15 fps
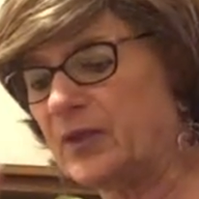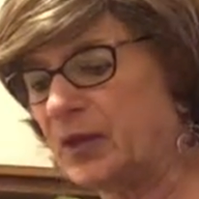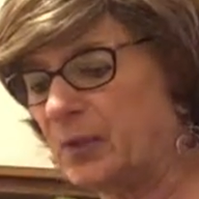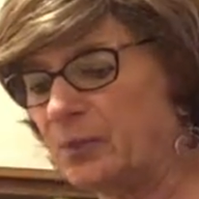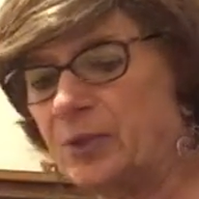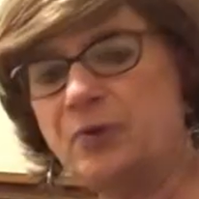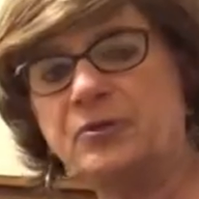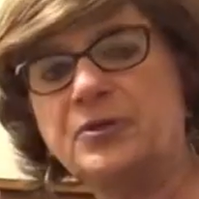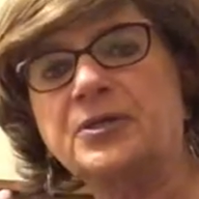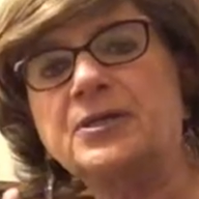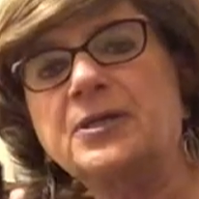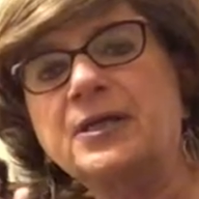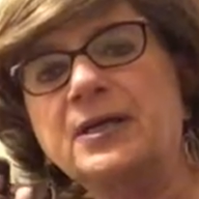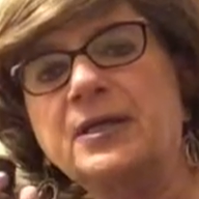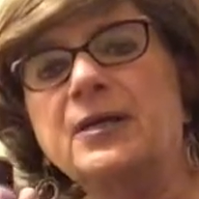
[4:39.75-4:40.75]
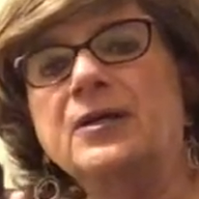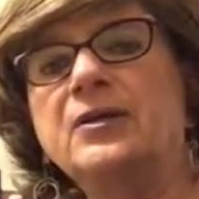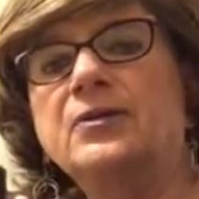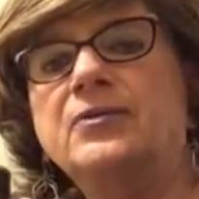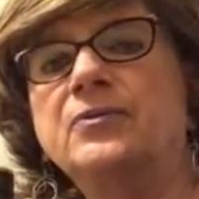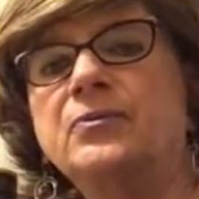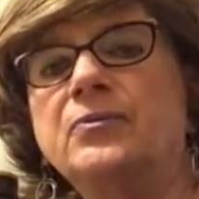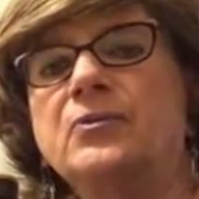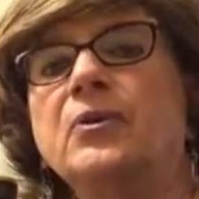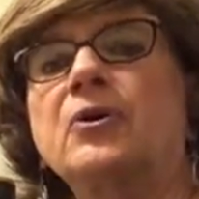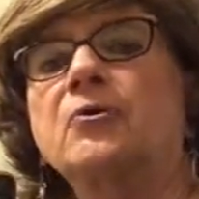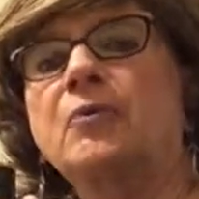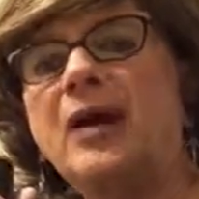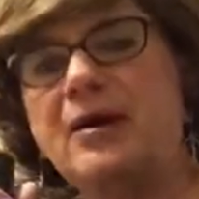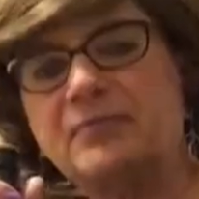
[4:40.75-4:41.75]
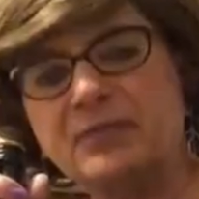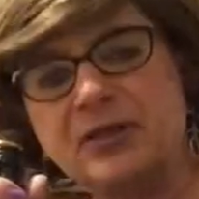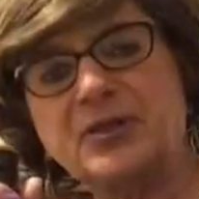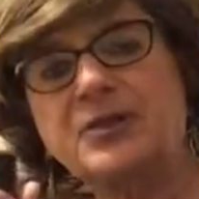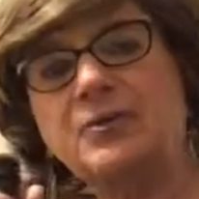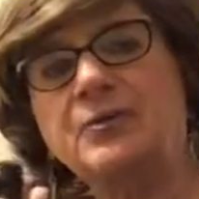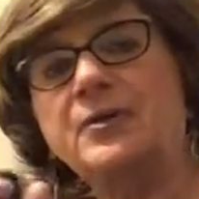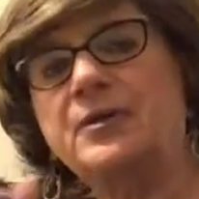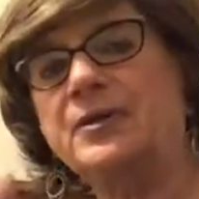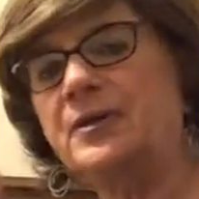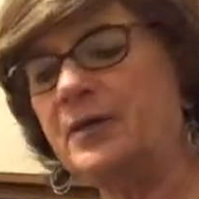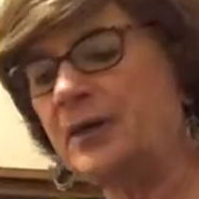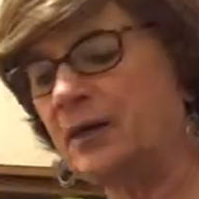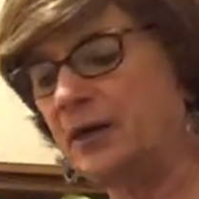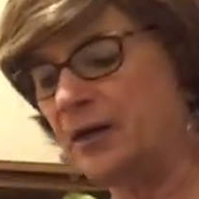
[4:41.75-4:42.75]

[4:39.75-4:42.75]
approaches to craft distilling